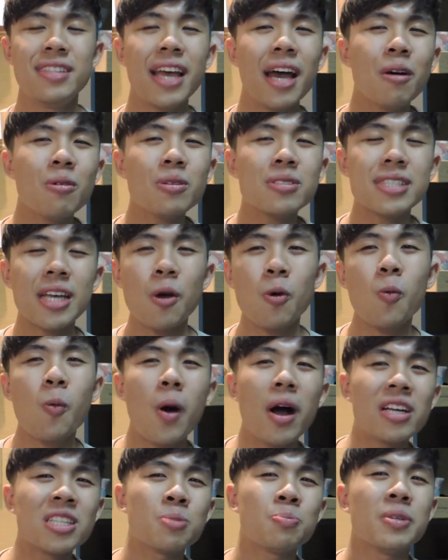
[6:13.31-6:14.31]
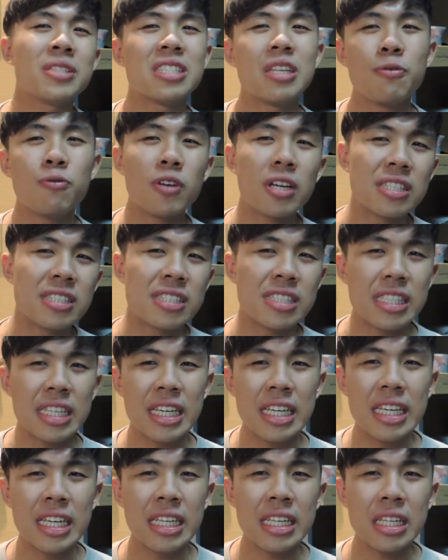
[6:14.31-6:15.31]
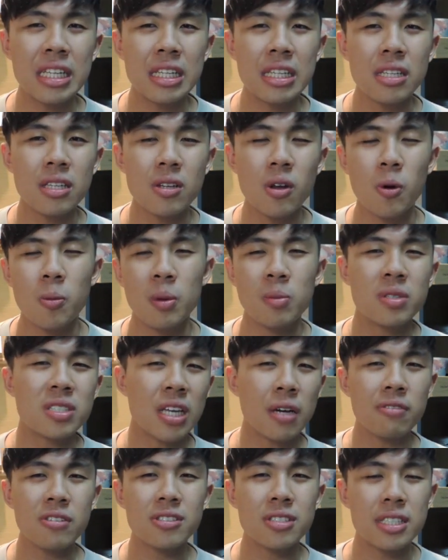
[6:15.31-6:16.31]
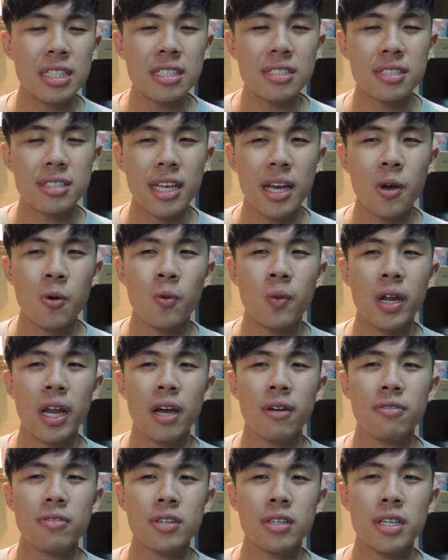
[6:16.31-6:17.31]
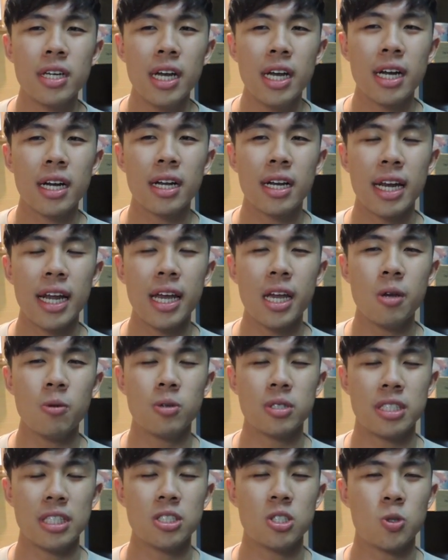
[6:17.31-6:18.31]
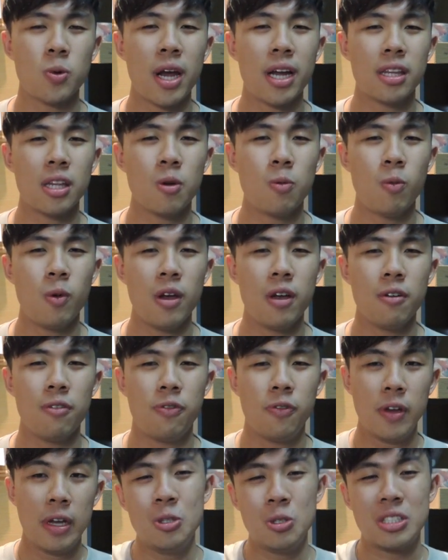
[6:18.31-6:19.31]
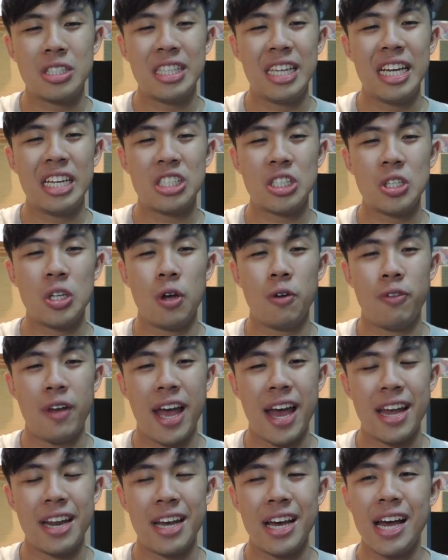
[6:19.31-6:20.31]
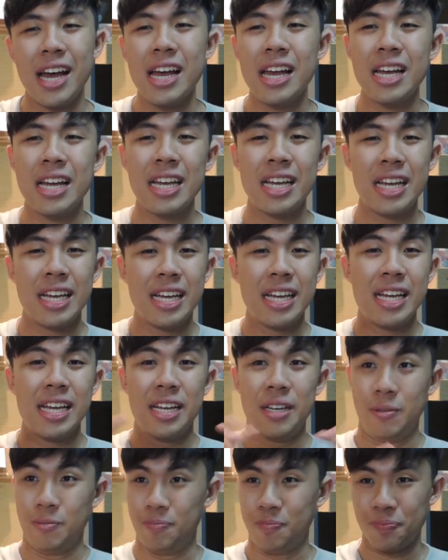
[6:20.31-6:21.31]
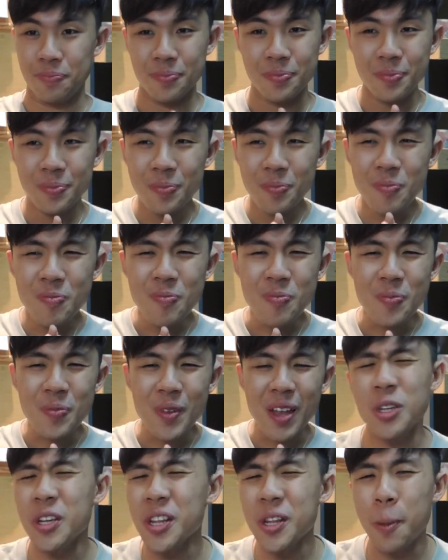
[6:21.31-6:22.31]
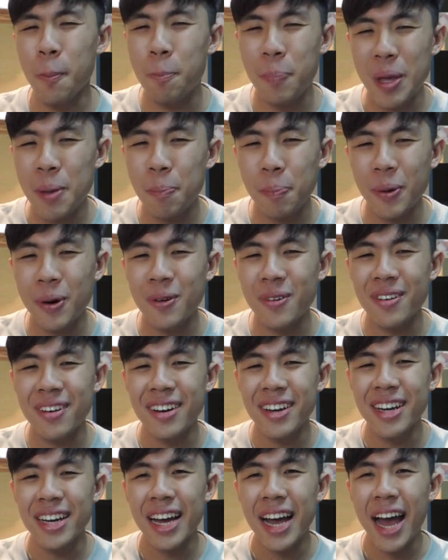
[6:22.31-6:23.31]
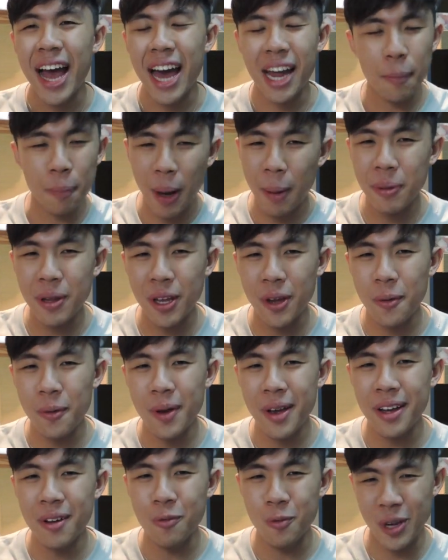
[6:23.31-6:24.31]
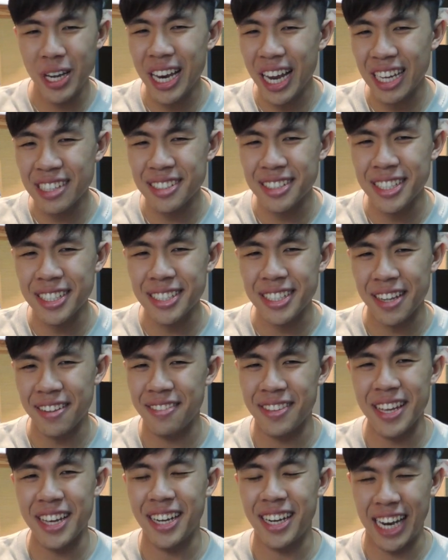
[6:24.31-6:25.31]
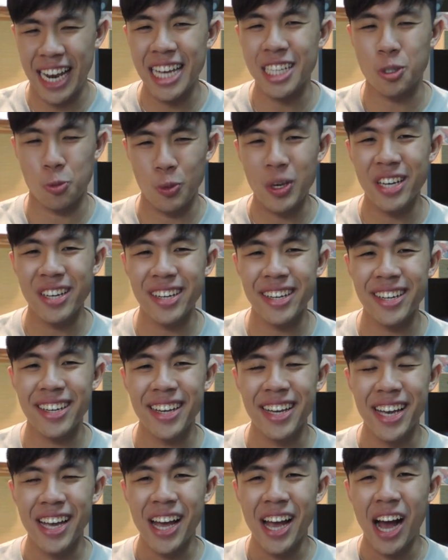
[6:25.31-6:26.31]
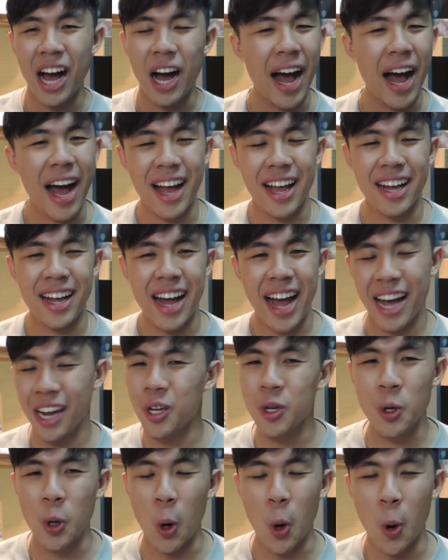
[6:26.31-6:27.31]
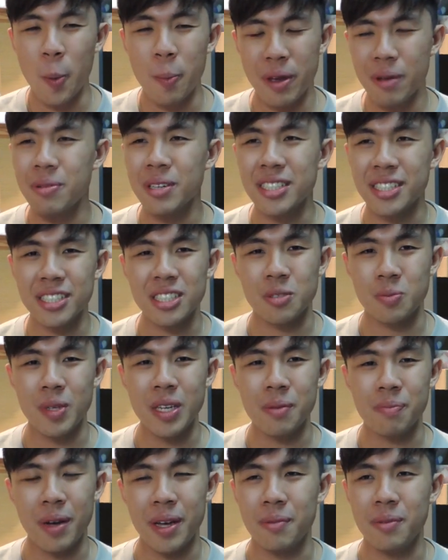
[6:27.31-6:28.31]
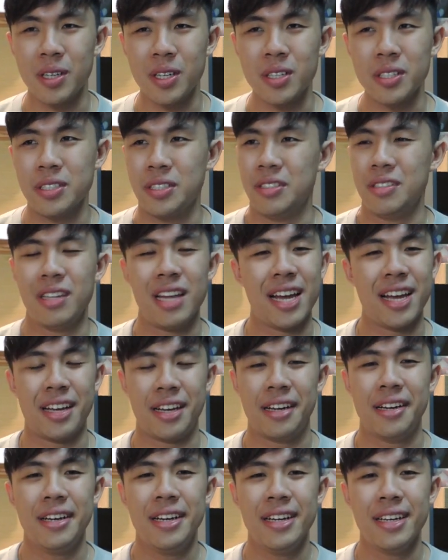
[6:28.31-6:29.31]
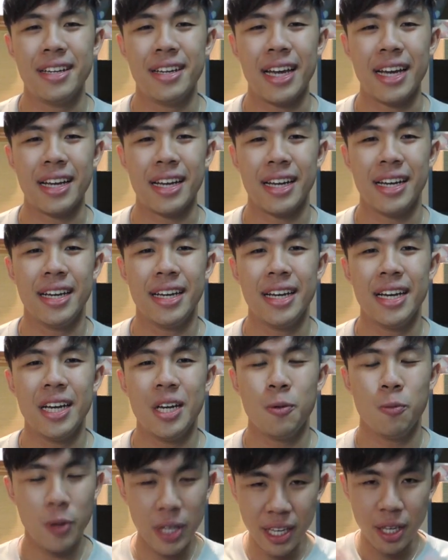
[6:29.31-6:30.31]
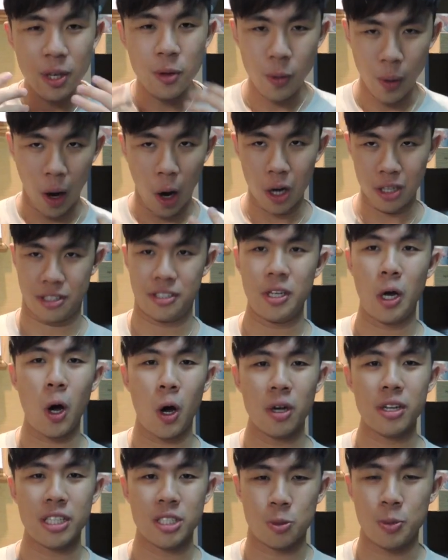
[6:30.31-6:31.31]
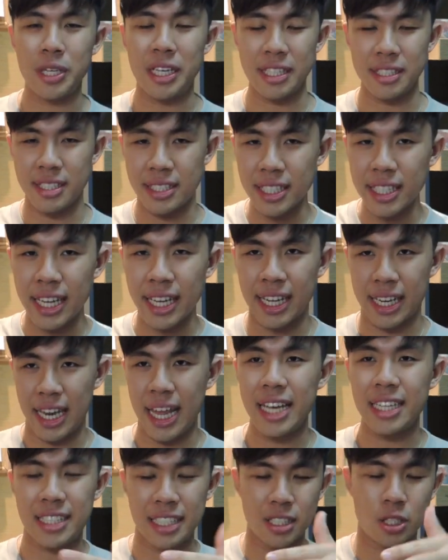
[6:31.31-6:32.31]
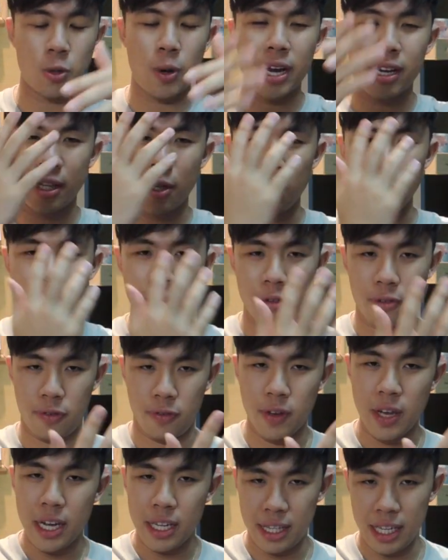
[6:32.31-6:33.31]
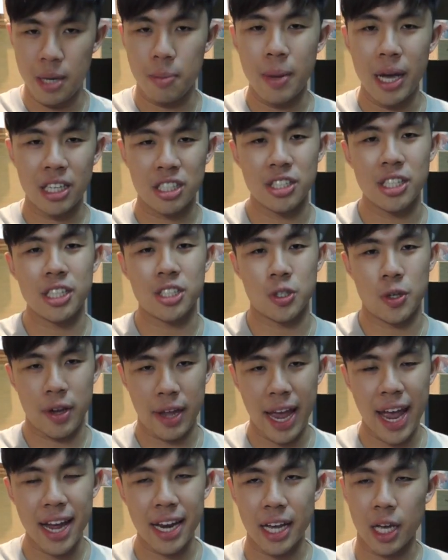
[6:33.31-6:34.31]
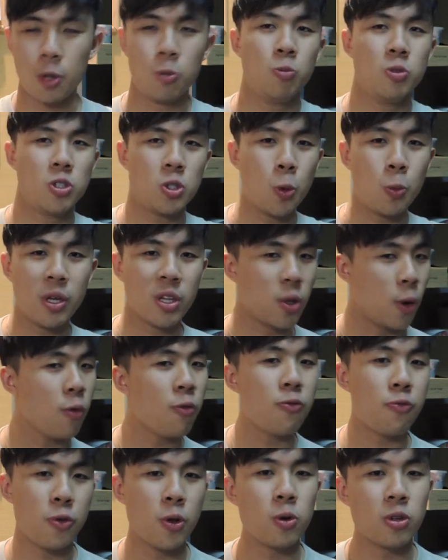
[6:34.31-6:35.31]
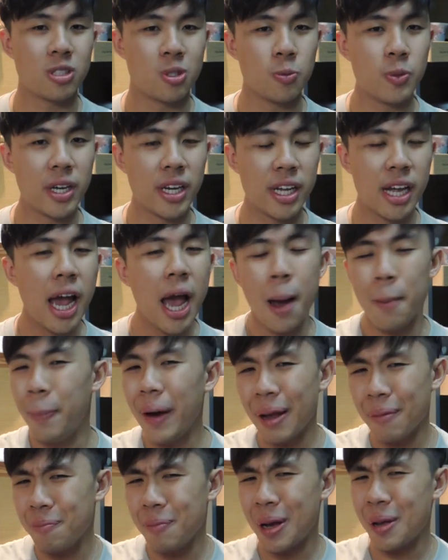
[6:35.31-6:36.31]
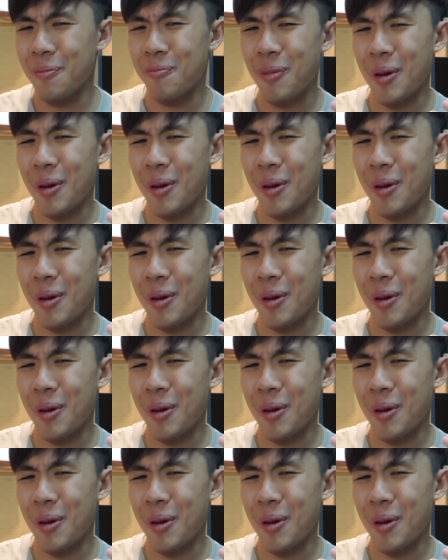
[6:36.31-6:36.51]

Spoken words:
there was like one specific scene, or maybe some of the scenes that whenever Clay was interacting with hallucination of Hannah, shouldn't the people at the public area realize this and think Clay's weird? I don't know, maybe it's just me, but because like we as audience, we can see that Clay is interacting with the imagination of Hannah, so we don't feel it's weird. But